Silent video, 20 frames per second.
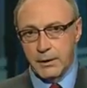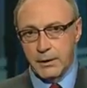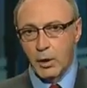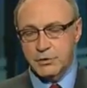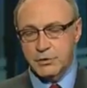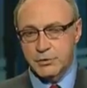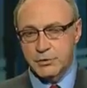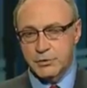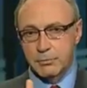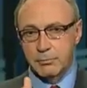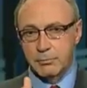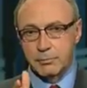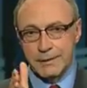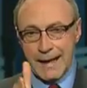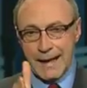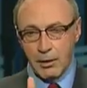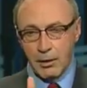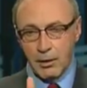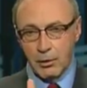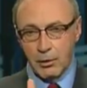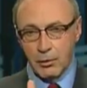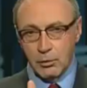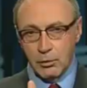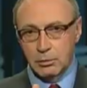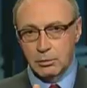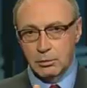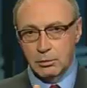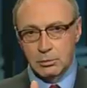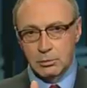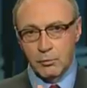watch them now
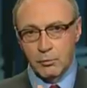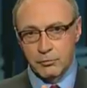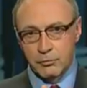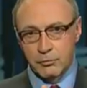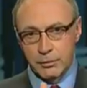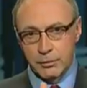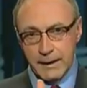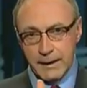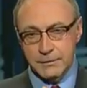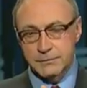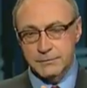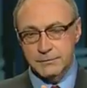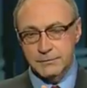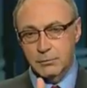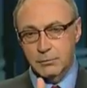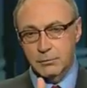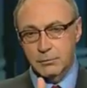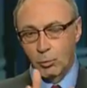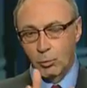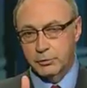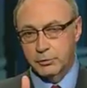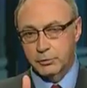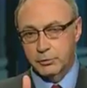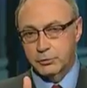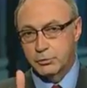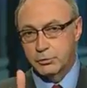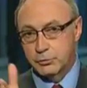over the next one or two